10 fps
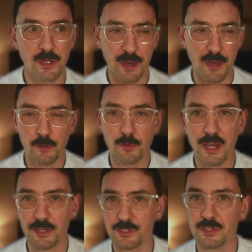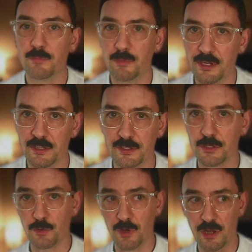but how are we actually implementing this and
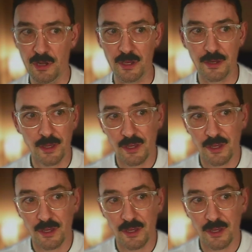creating it,